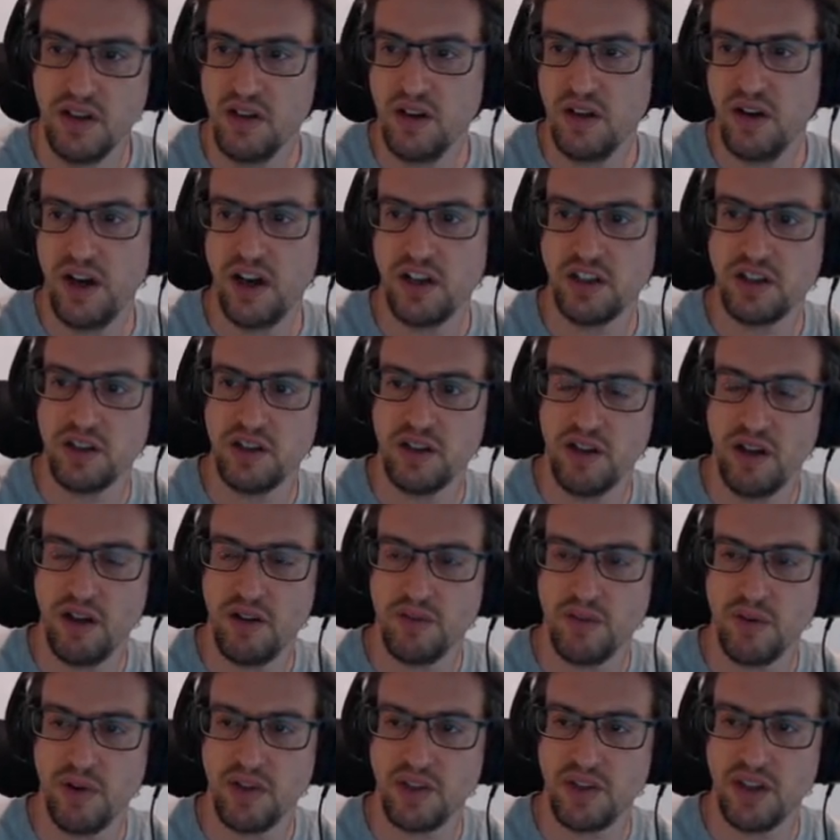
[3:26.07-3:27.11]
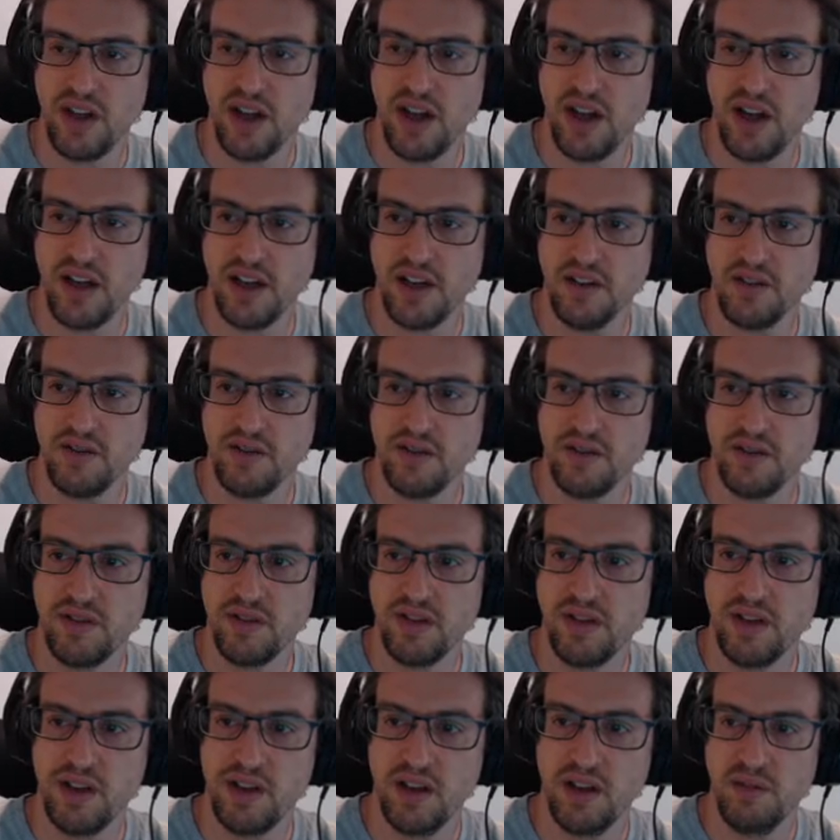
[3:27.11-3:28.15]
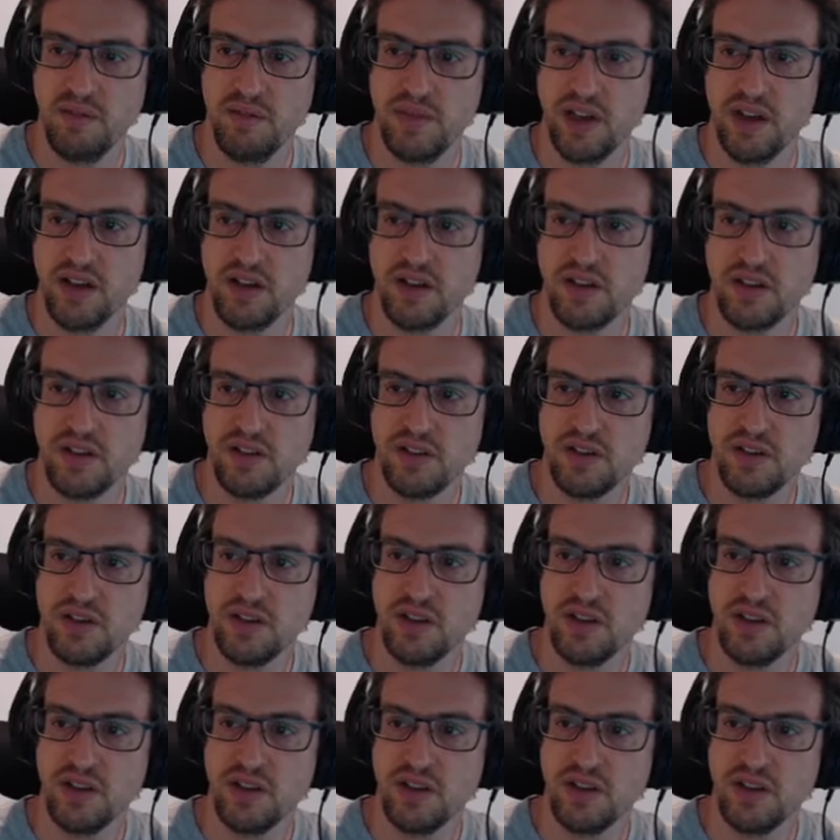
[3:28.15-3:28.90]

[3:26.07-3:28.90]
Actually, I'll probably say height meters.